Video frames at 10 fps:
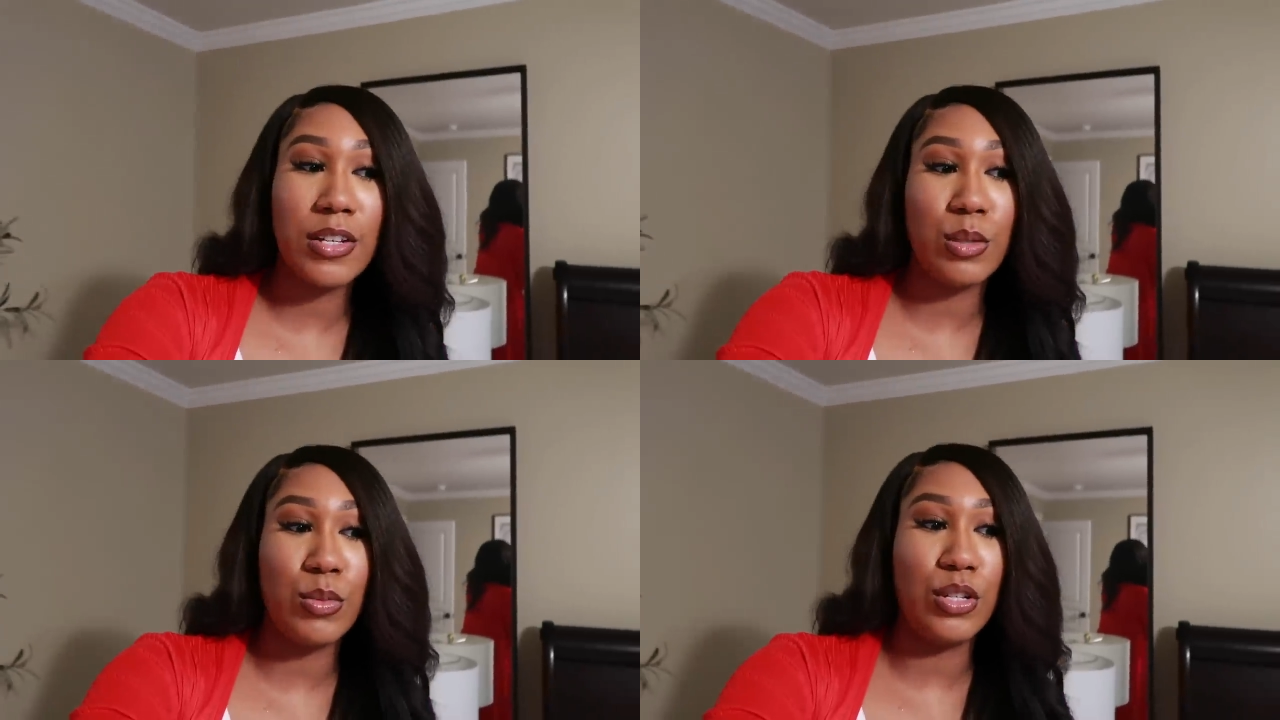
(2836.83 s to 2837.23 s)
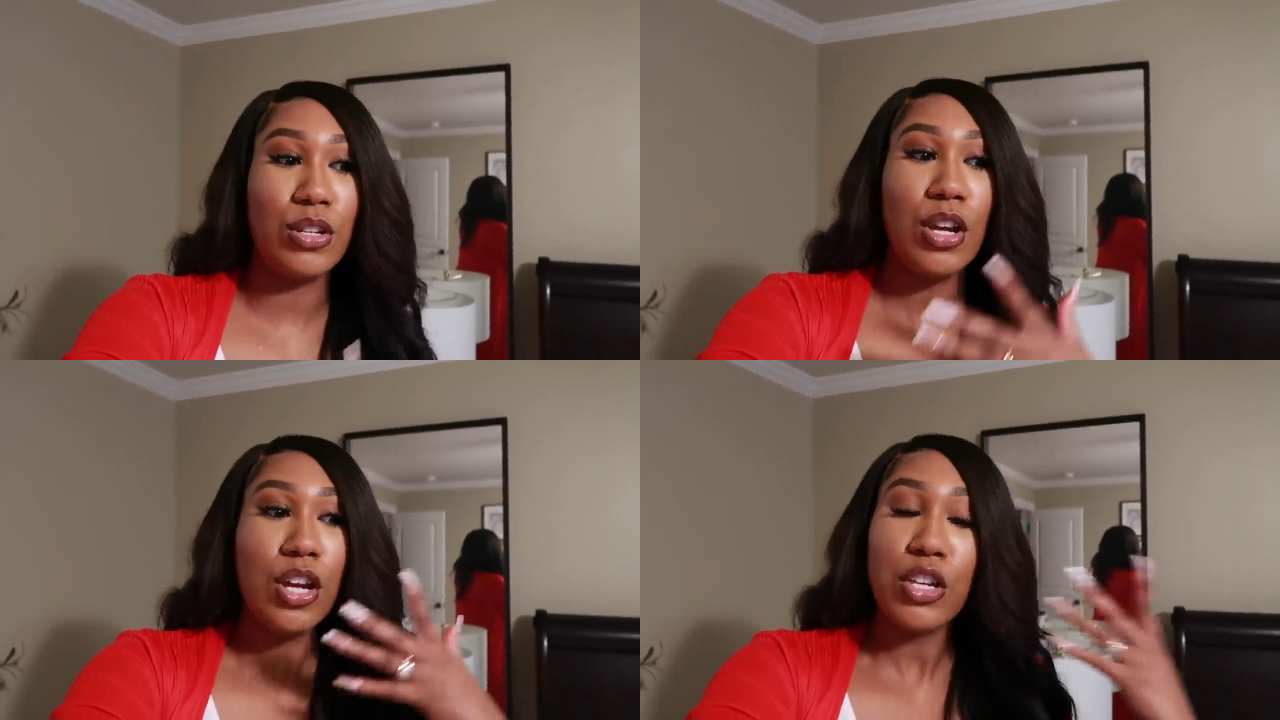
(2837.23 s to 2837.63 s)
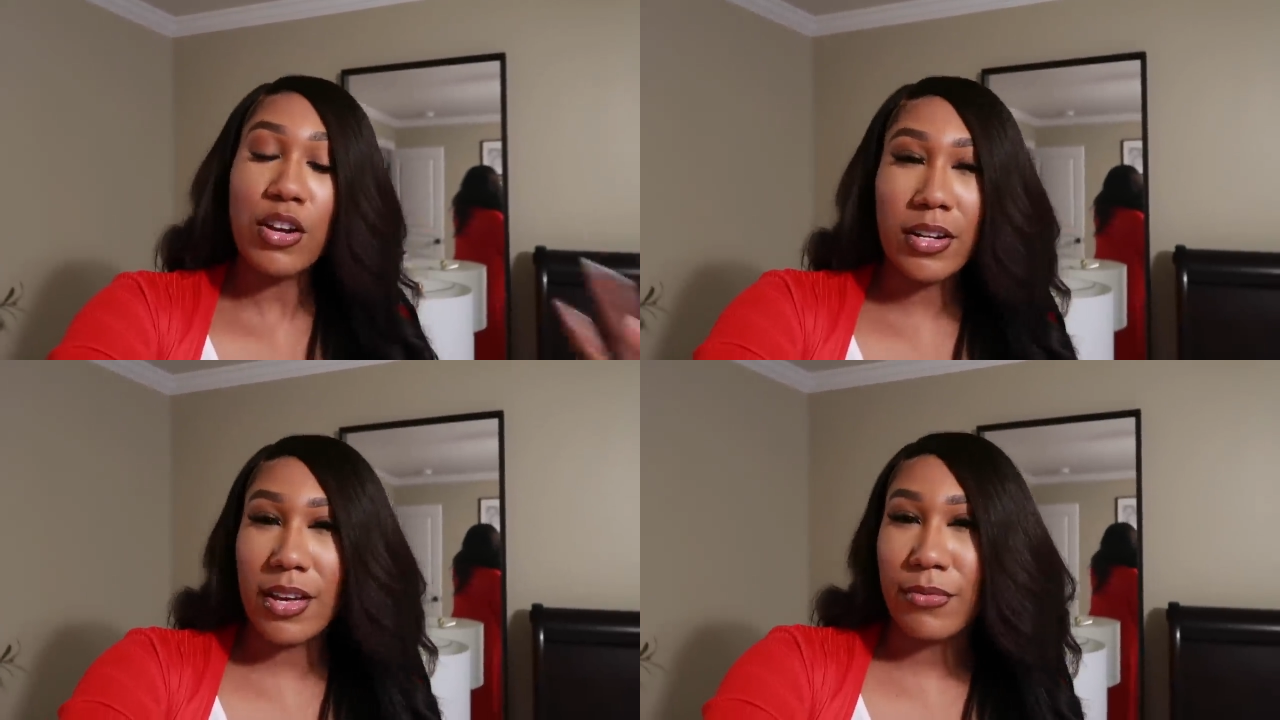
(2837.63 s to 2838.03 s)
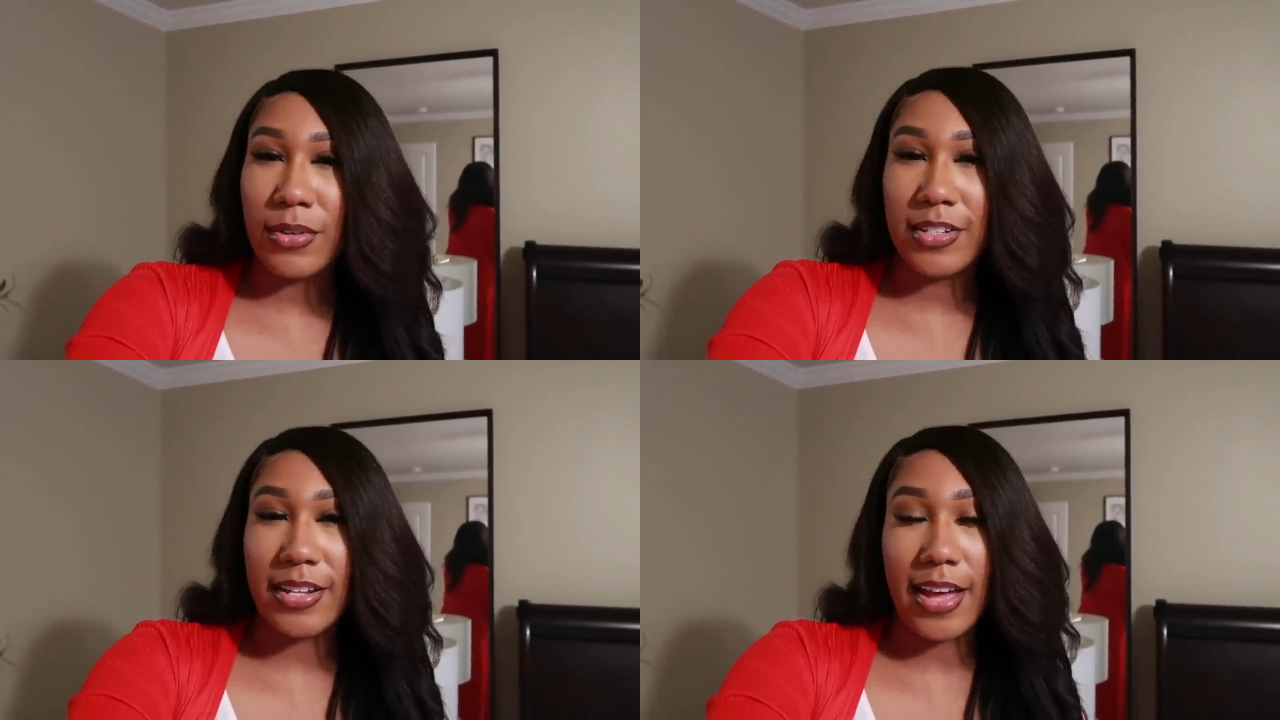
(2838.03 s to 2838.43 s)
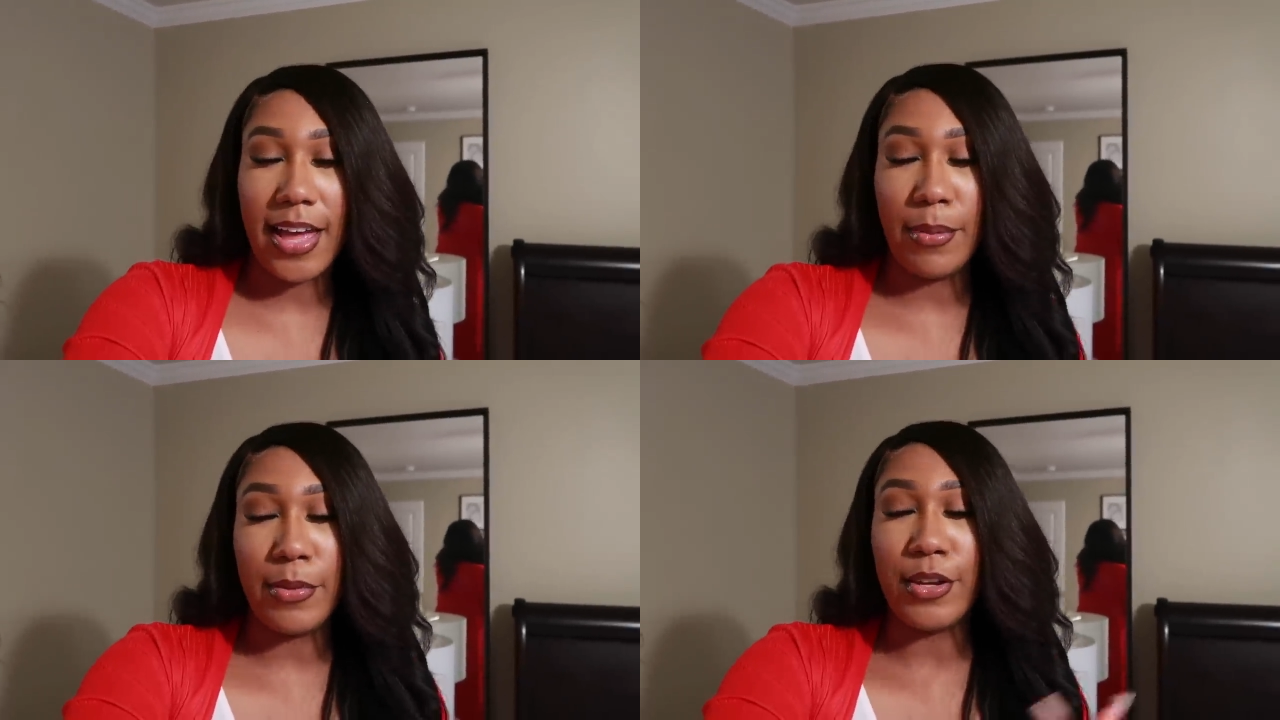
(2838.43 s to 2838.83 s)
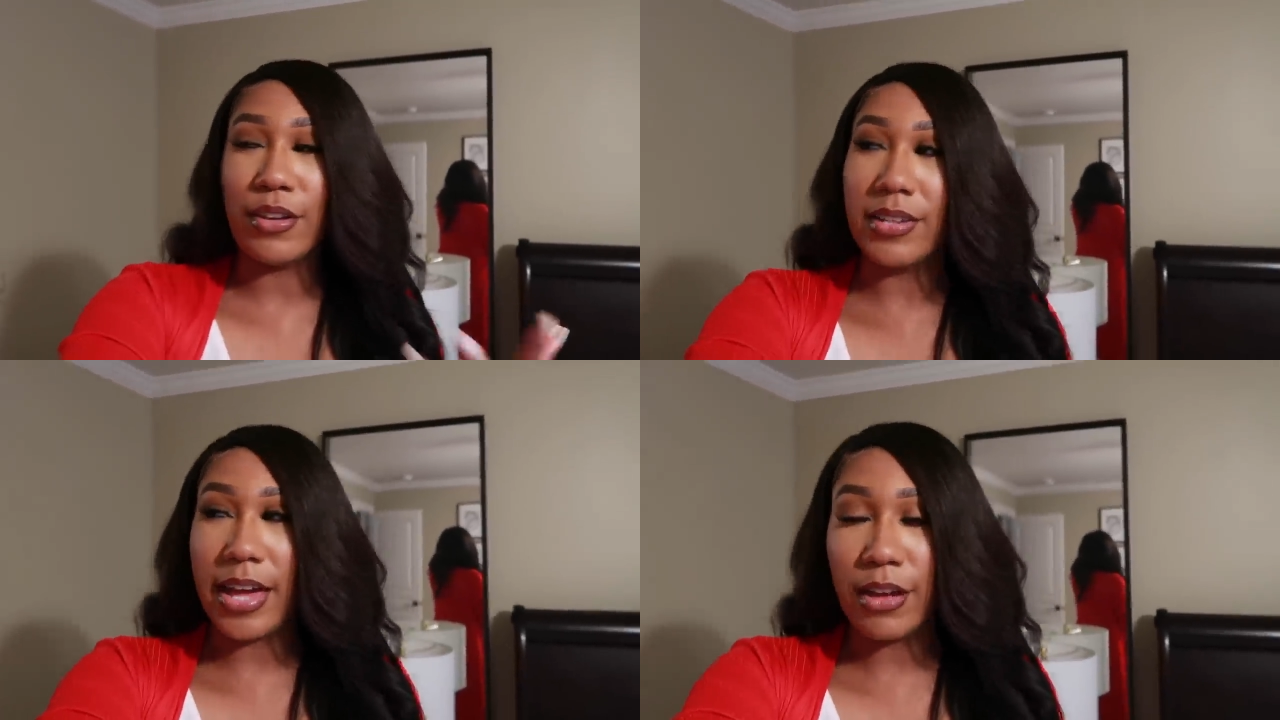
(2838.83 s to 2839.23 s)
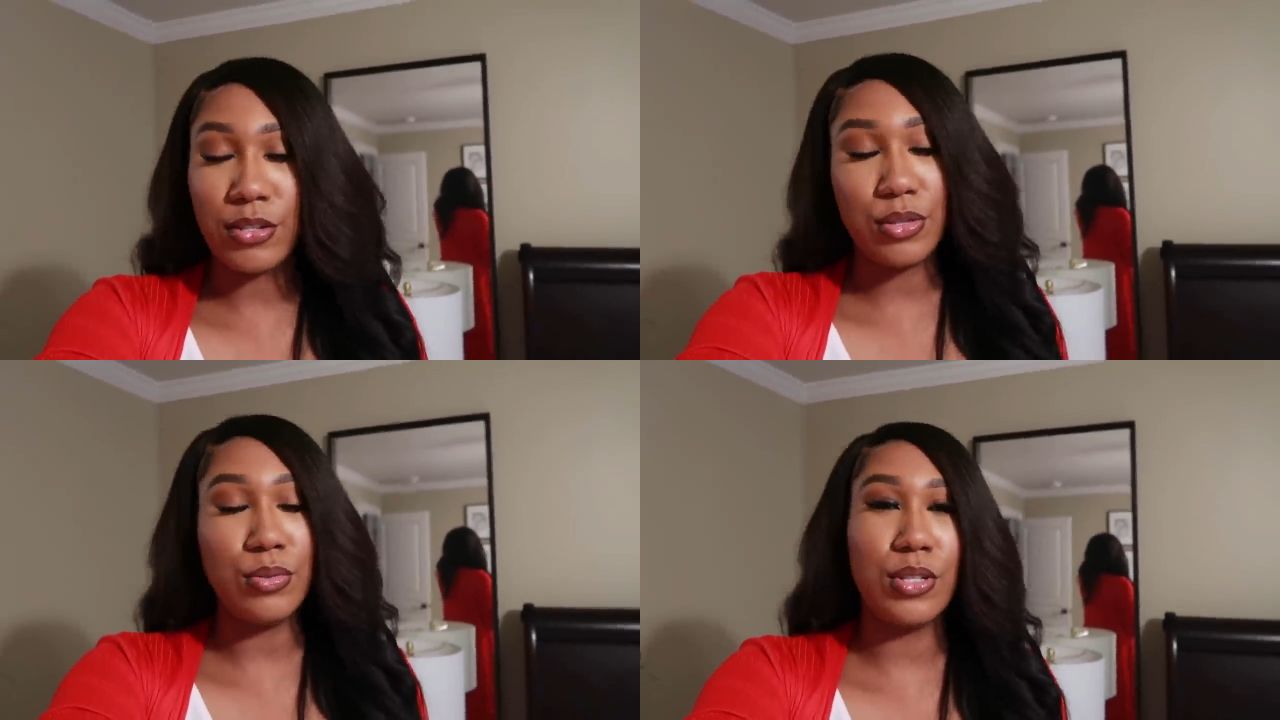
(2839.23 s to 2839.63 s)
because when your loved one is not happy, you're down too.